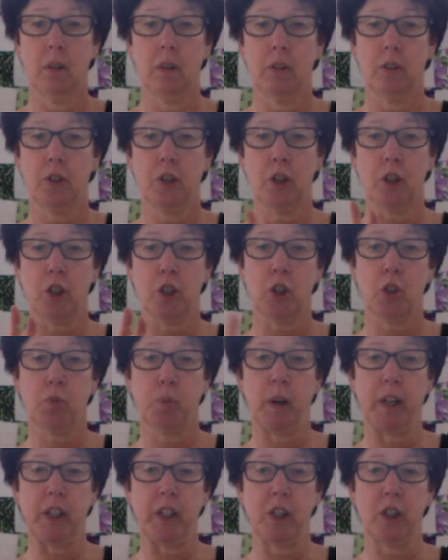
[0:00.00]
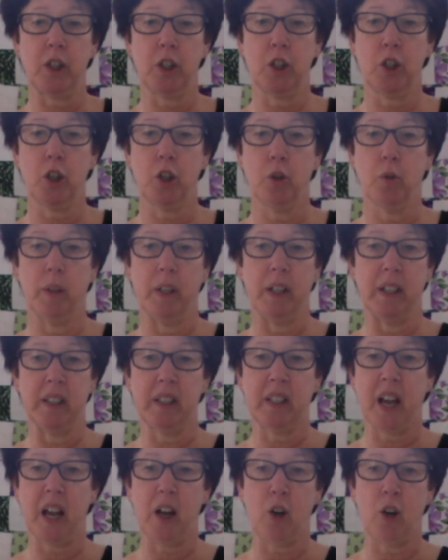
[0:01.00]
Just switch the two, and it's
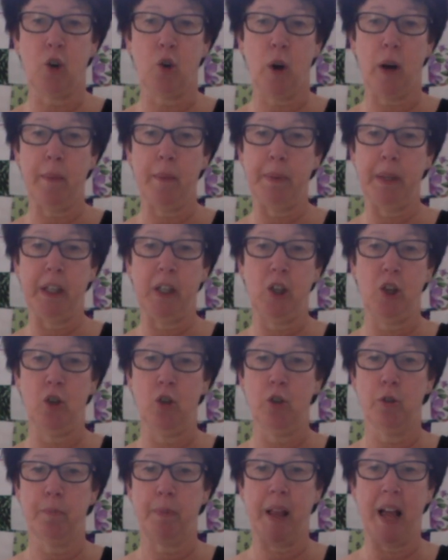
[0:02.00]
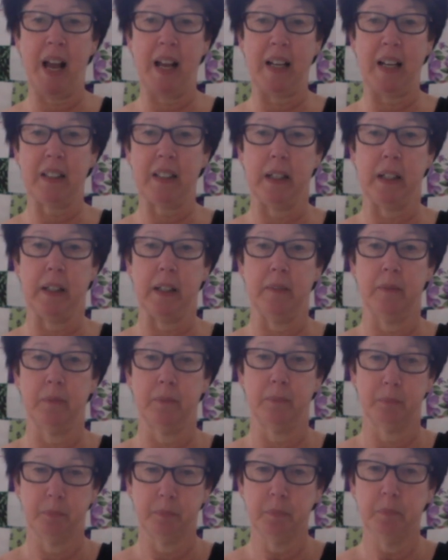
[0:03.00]
got great big huge blocks in it.
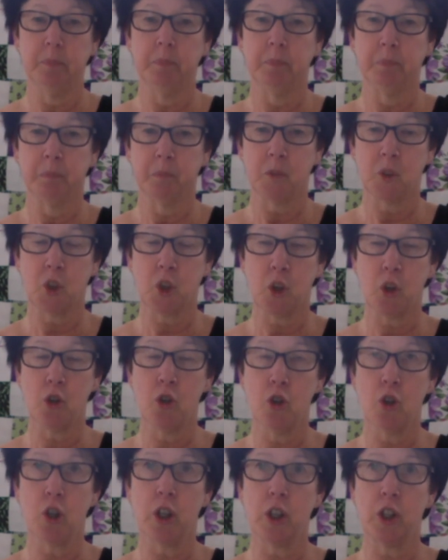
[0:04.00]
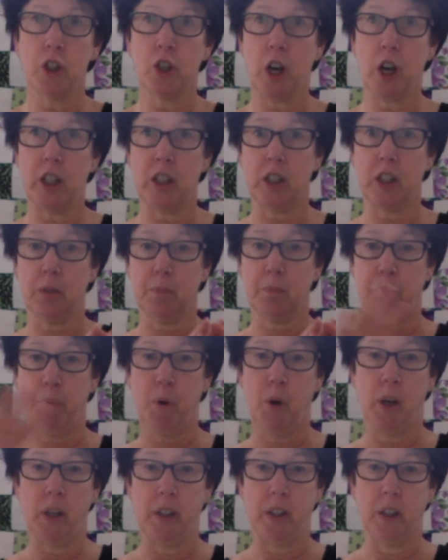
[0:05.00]
So you could just
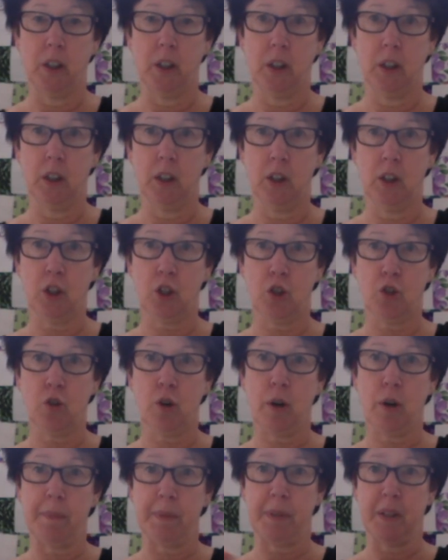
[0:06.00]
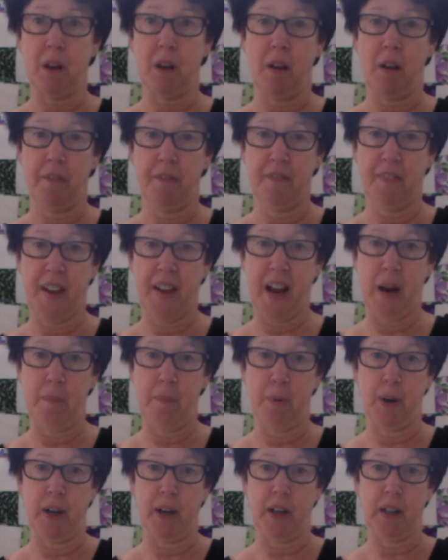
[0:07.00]
put strips of
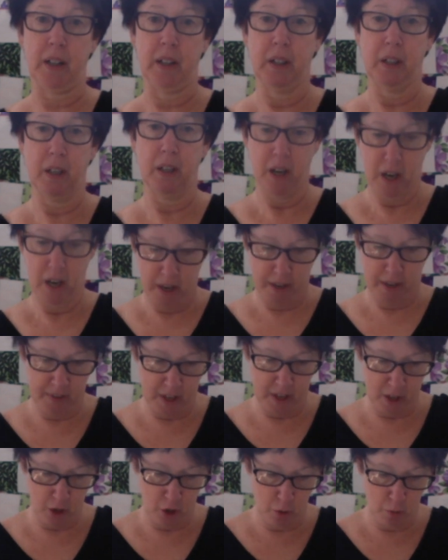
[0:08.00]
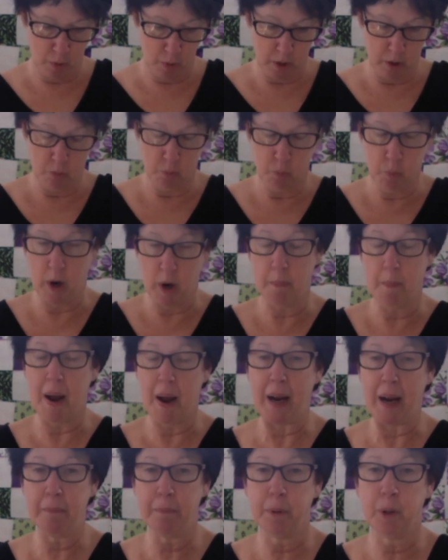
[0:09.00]
fabric, and then you would, where
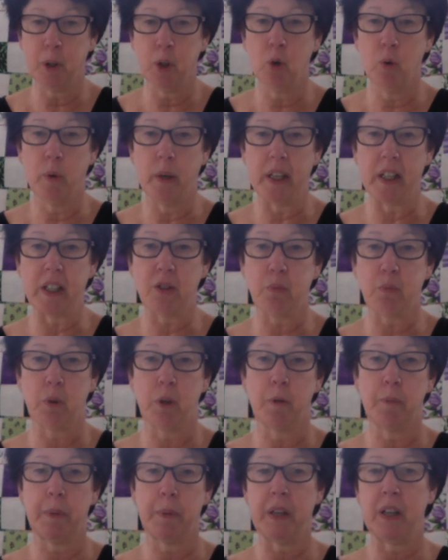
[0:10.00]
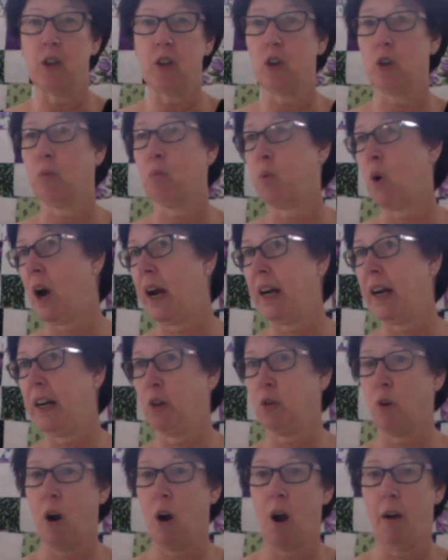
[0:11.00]
my blue is, would be your white
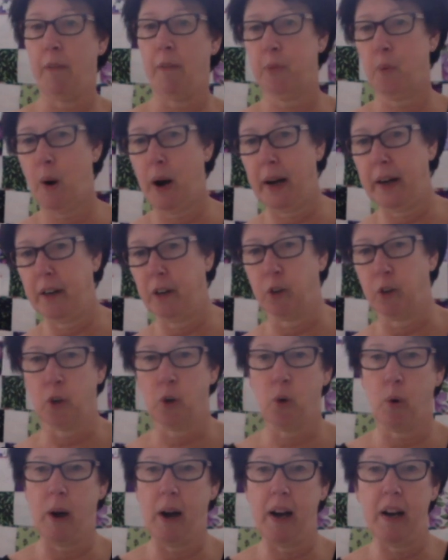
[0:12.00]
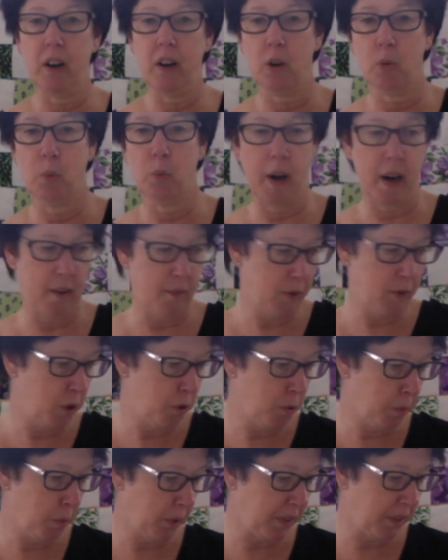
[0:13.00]
or off-white or gray or whatever you
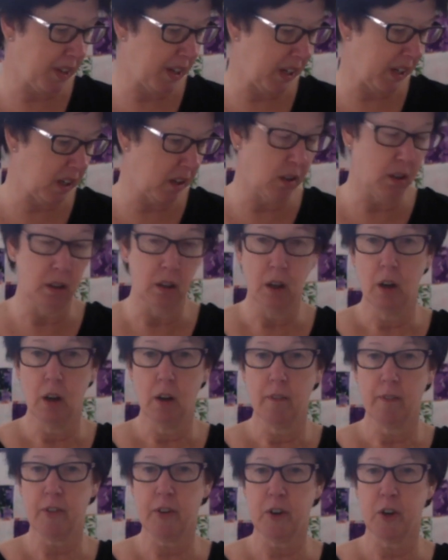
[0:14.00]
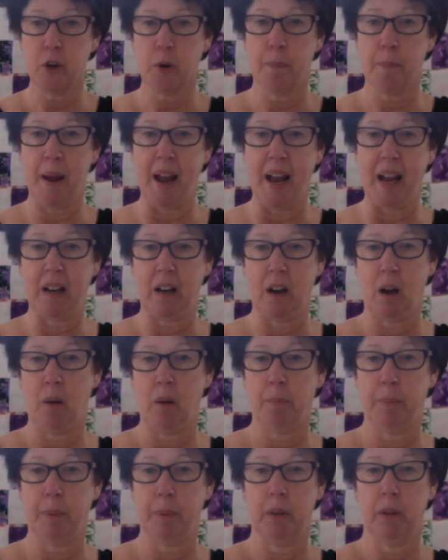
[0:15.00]
were thinking for your
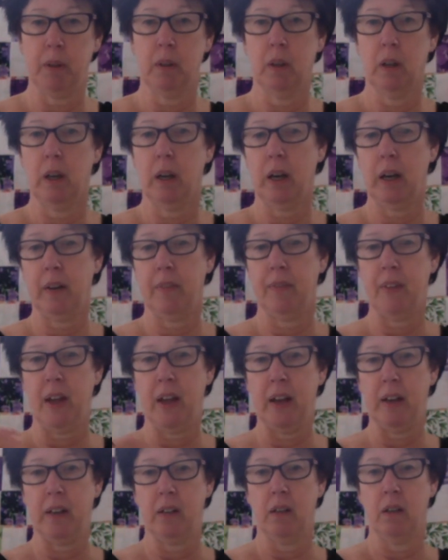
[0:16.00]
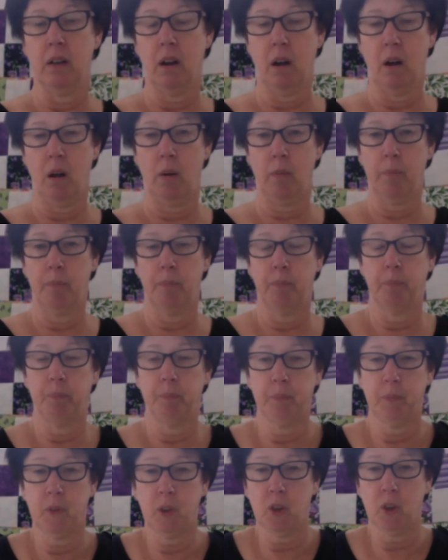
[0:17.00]
backup. And then
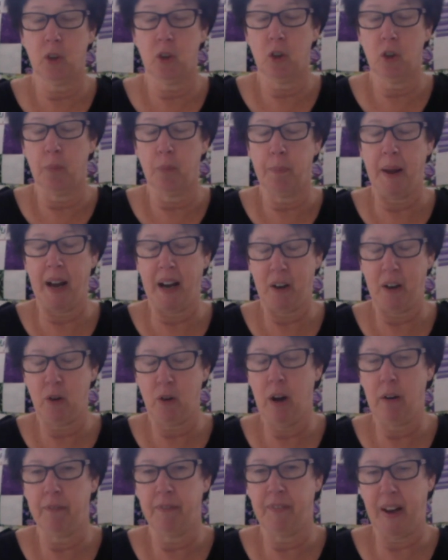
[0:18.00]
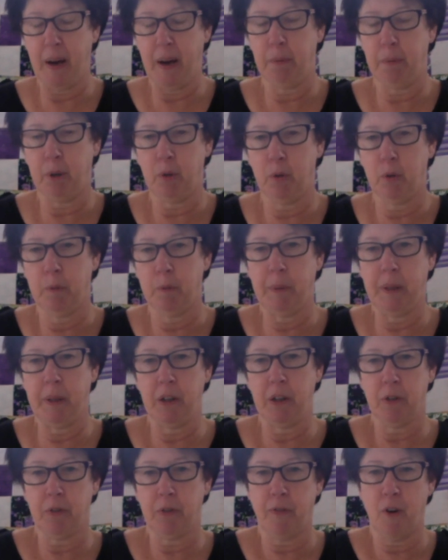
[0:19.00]
your background fabric would be
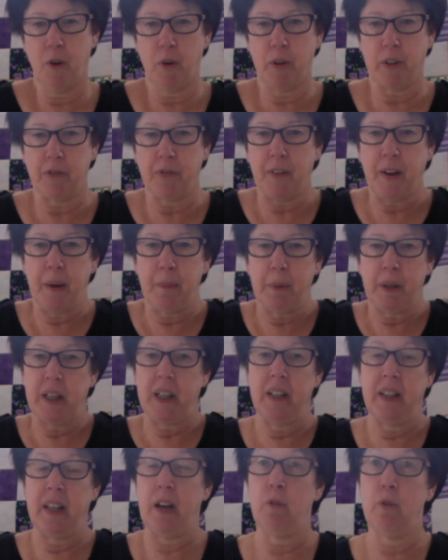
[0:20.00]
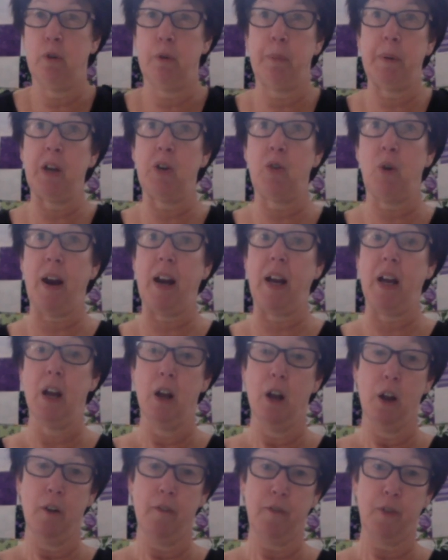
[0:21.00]
your focus fabric. And that would be great
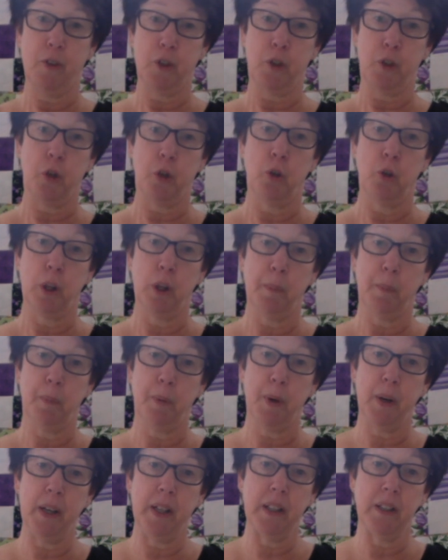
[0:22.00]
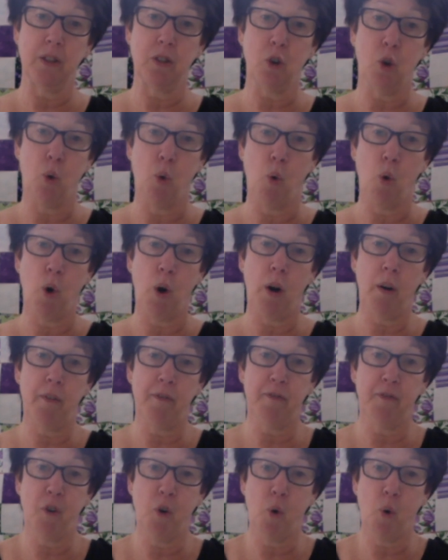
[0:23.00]
for tulip prints or
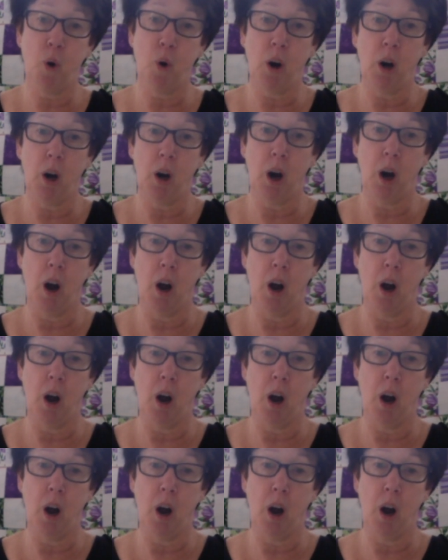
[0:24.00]
for